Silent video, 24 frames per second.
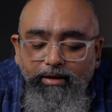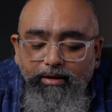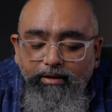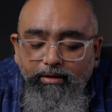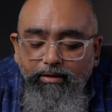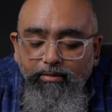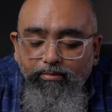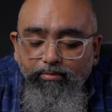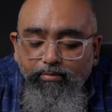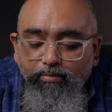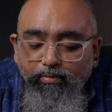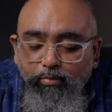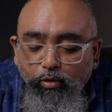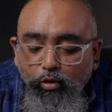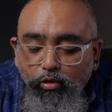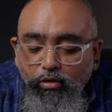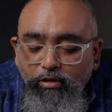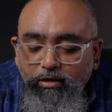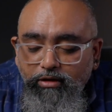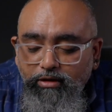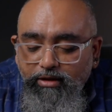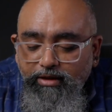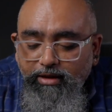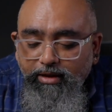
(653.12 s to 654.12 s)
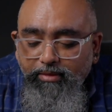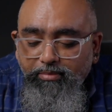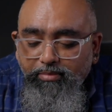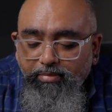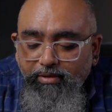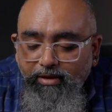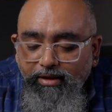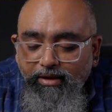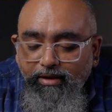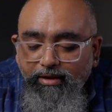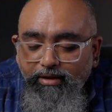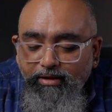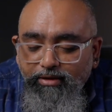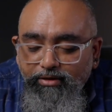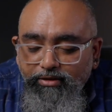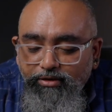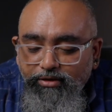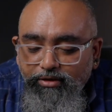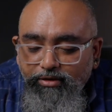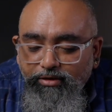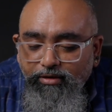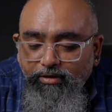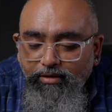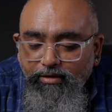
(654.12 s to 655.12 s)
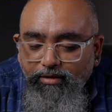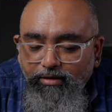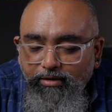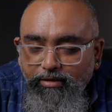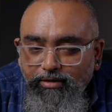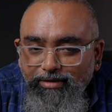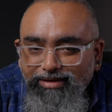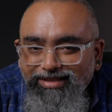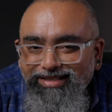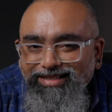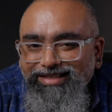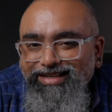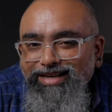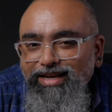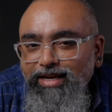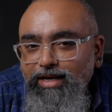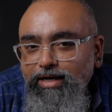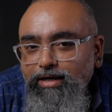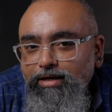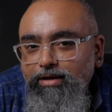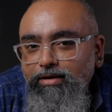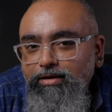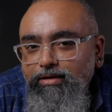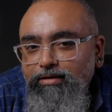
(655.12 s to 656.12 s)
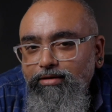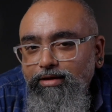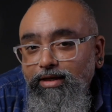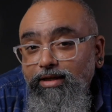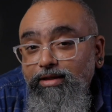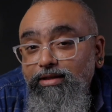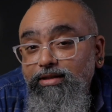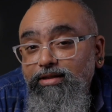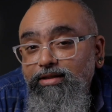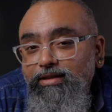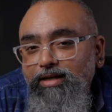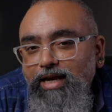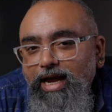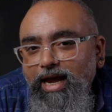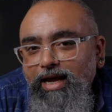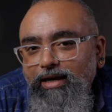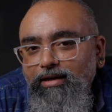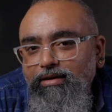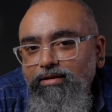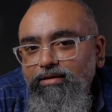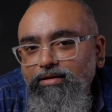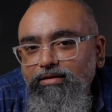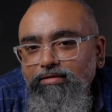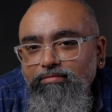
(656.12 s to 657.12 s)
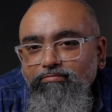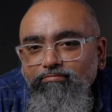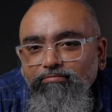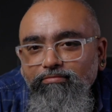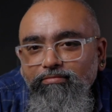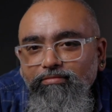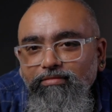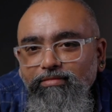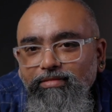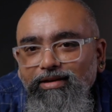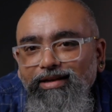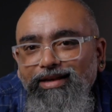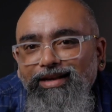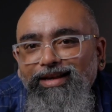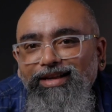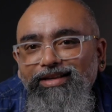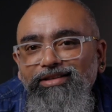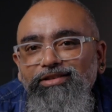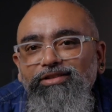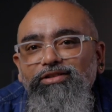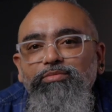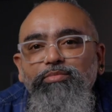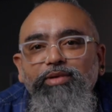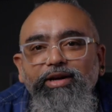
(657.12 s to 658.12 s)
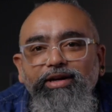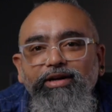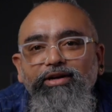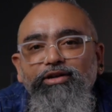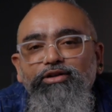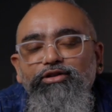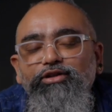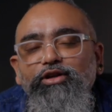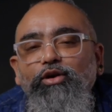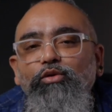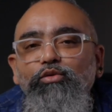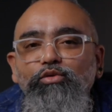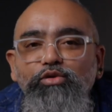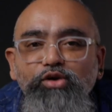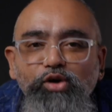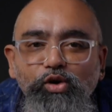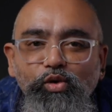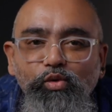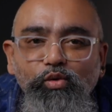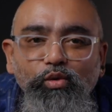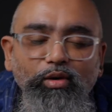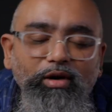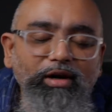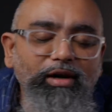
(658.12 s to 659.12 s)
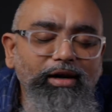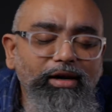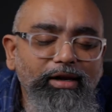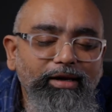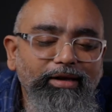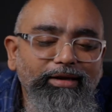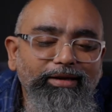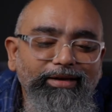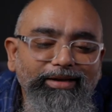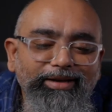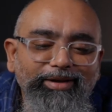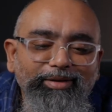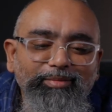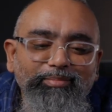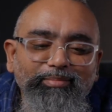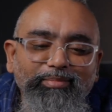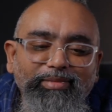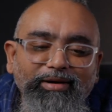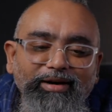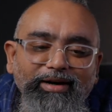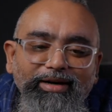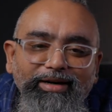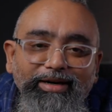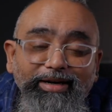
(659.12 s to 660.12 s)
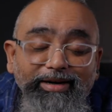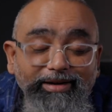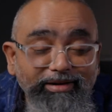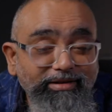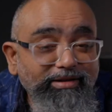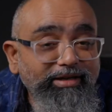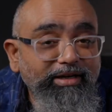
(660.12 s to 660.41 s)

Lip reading: The bonus tip is sneakers and snacks. I just made it sound cool, but it is